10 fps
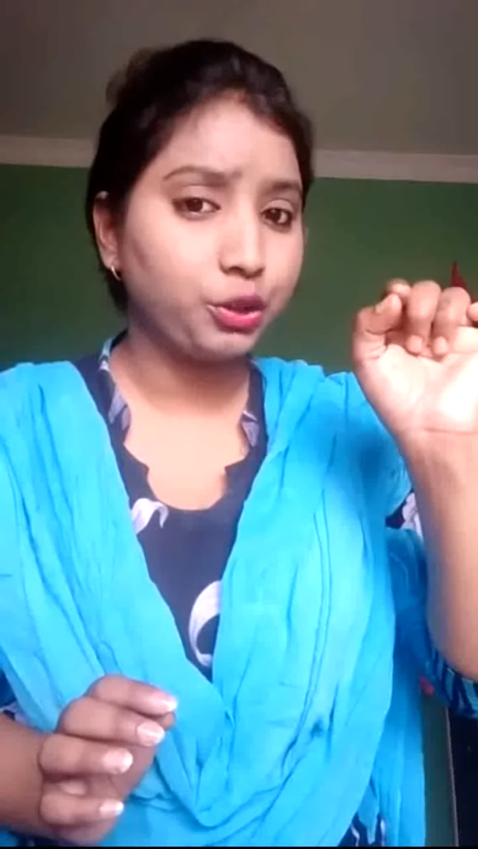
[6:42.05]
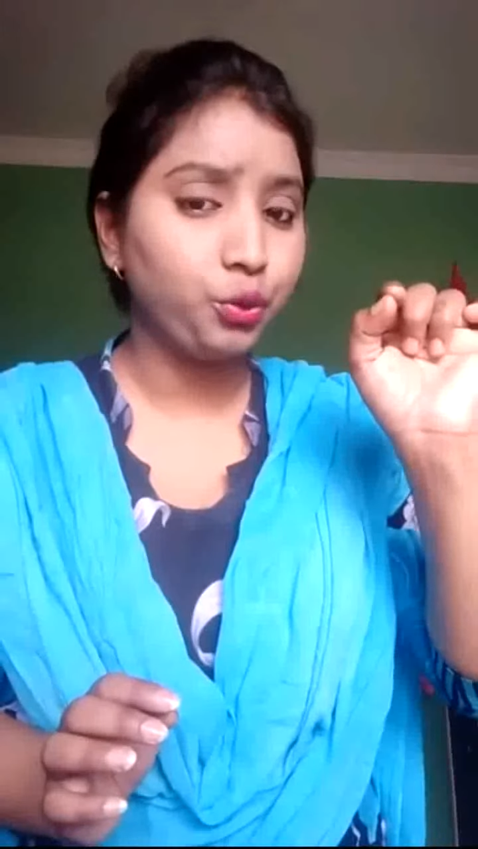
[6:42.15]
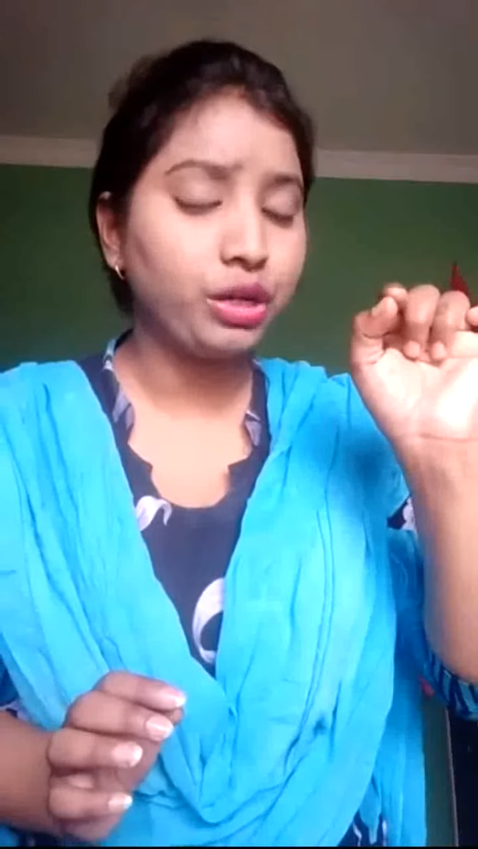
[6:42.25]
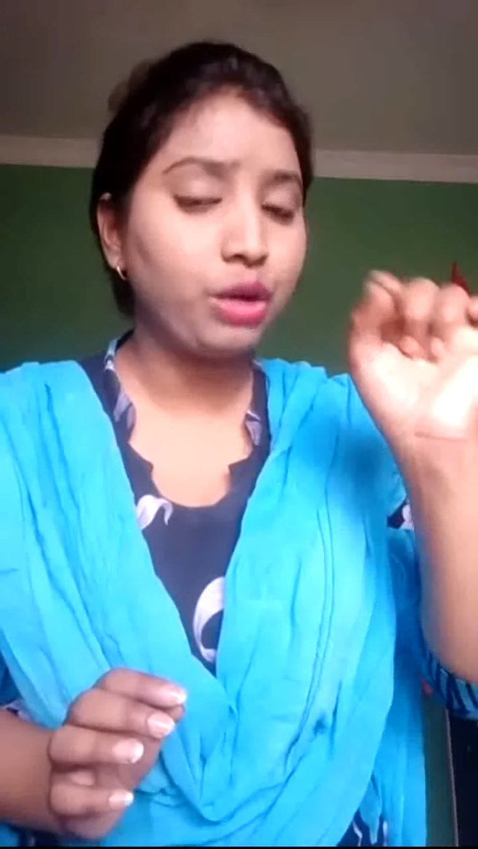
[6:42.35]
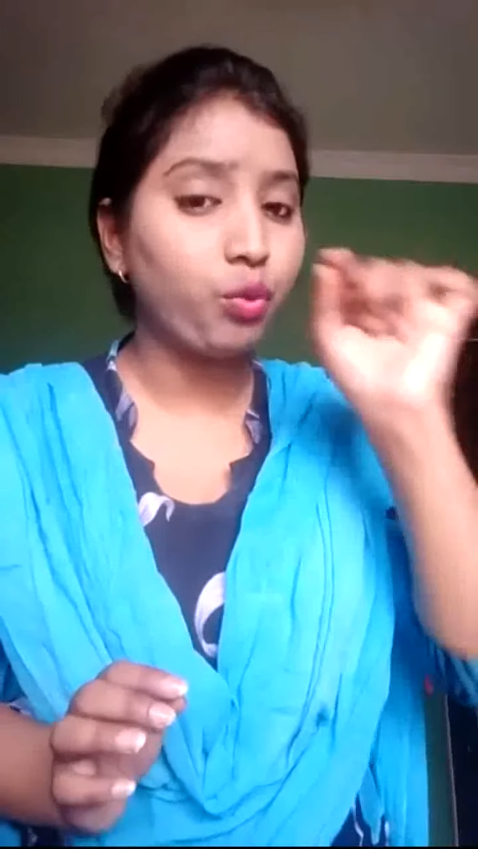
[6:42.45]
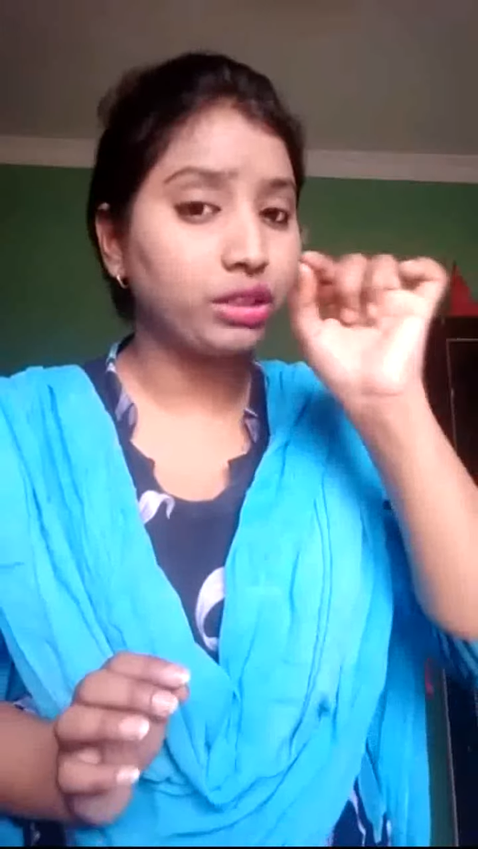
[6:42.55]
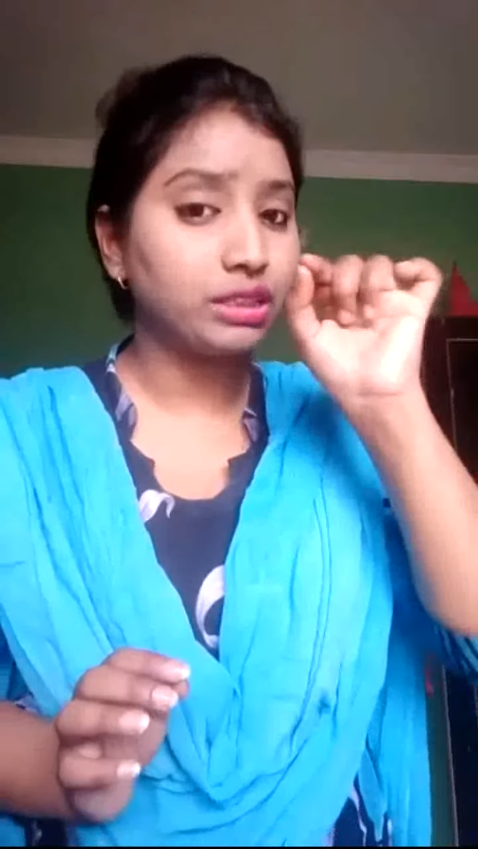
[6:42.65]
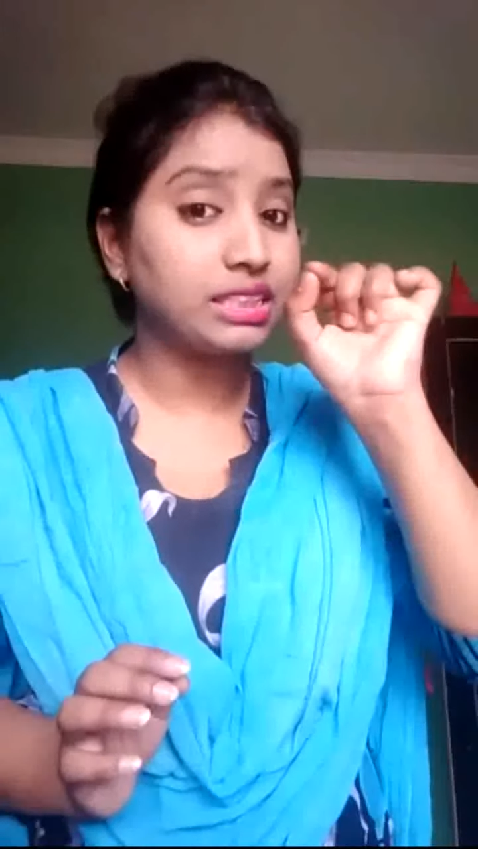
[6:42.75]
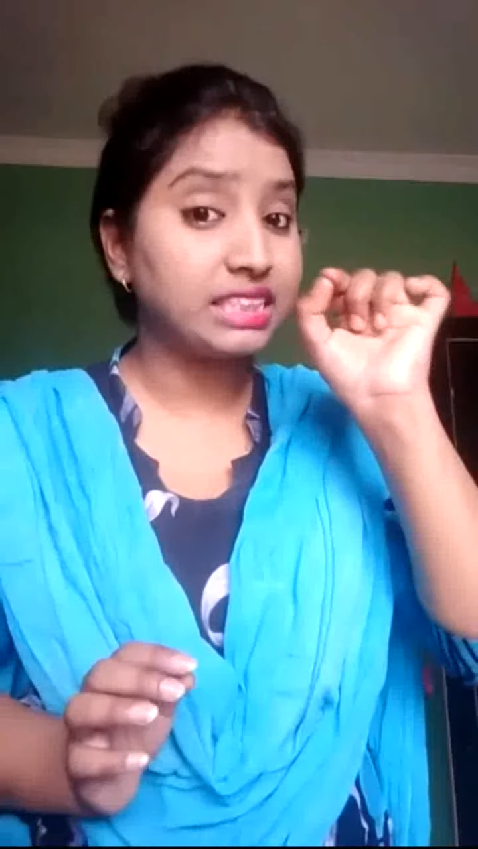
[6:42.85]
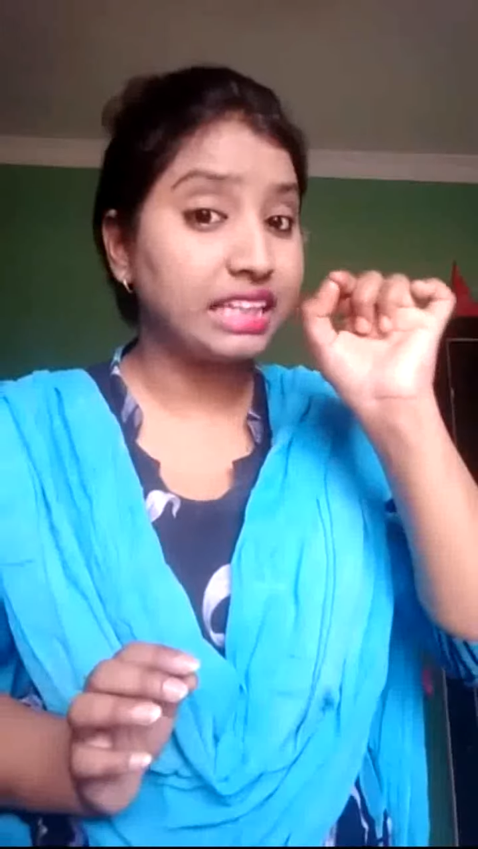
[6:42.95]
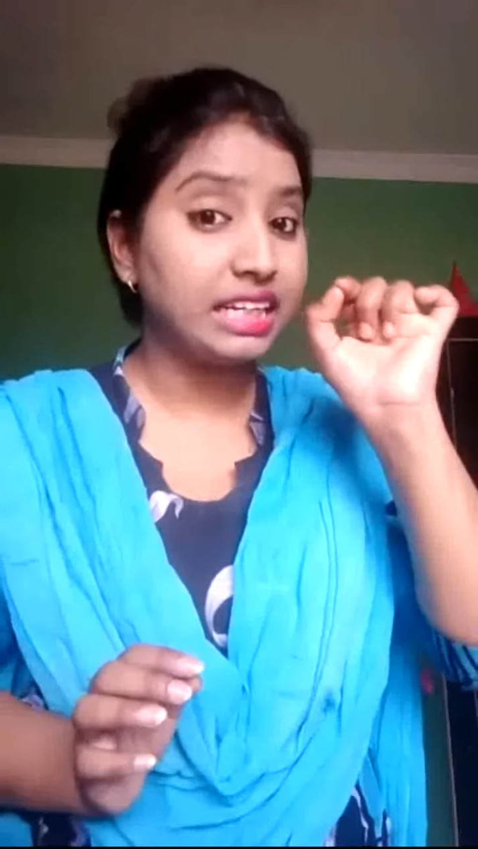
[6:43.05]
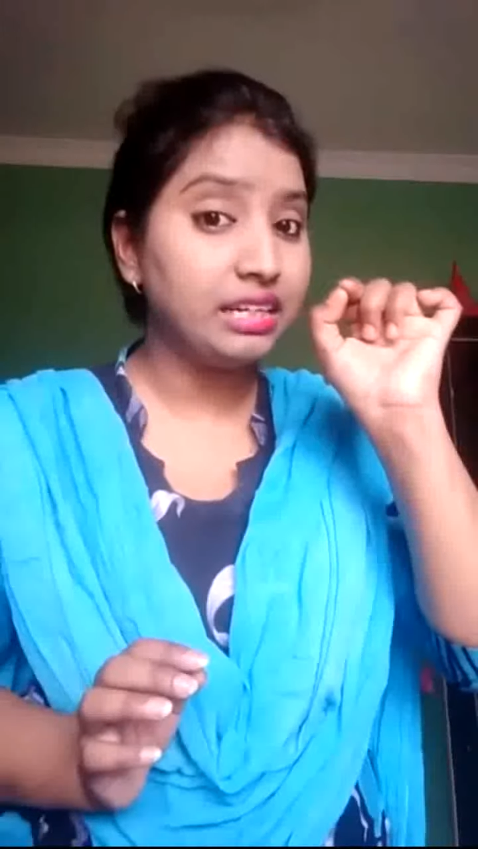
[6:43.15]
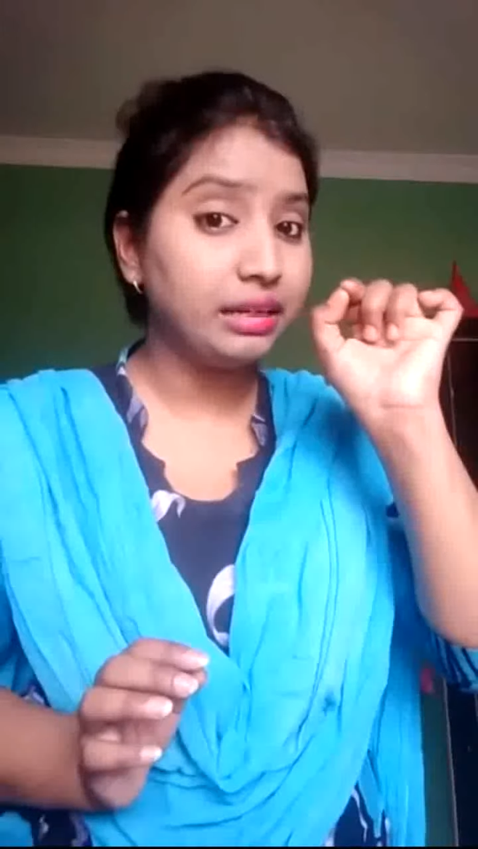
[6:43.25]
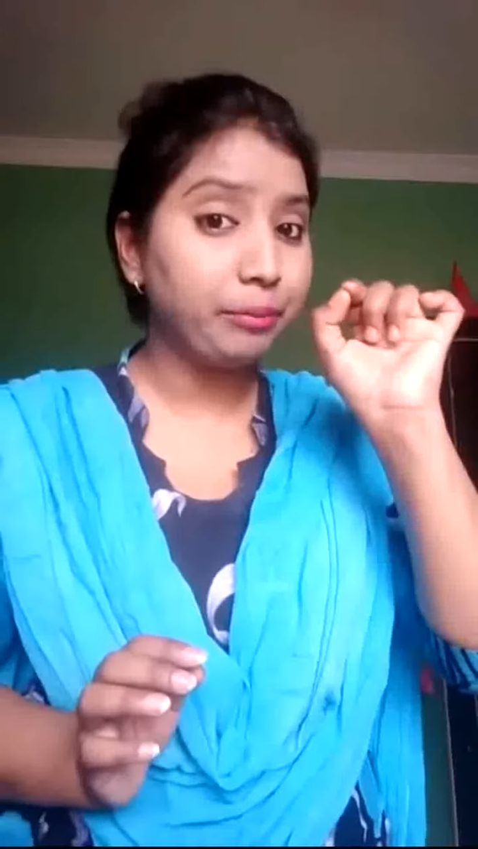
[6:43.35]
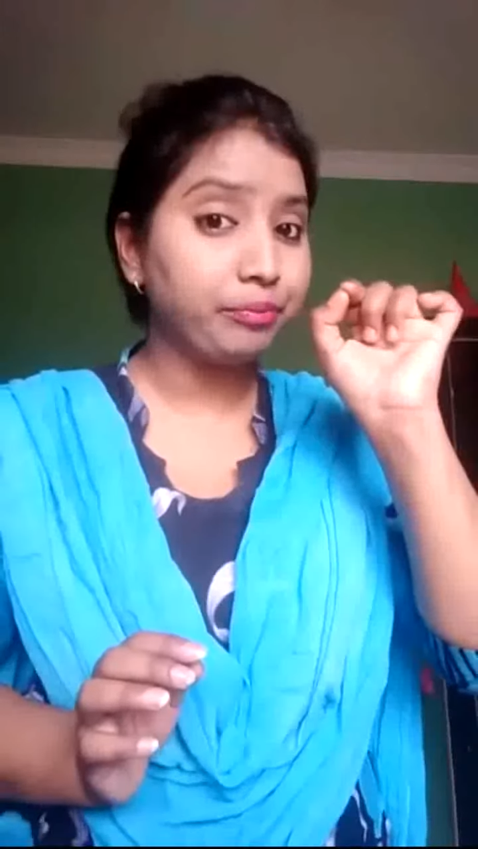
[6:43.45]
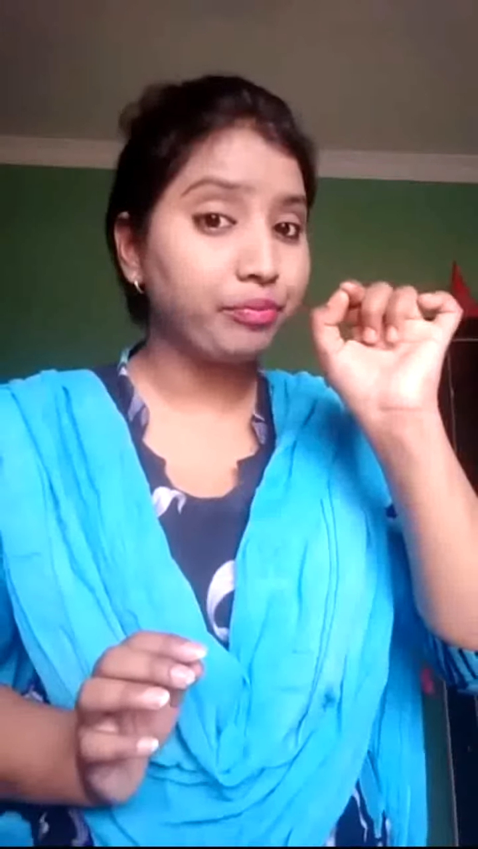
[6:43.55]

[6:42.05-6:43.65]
you know now what is the seed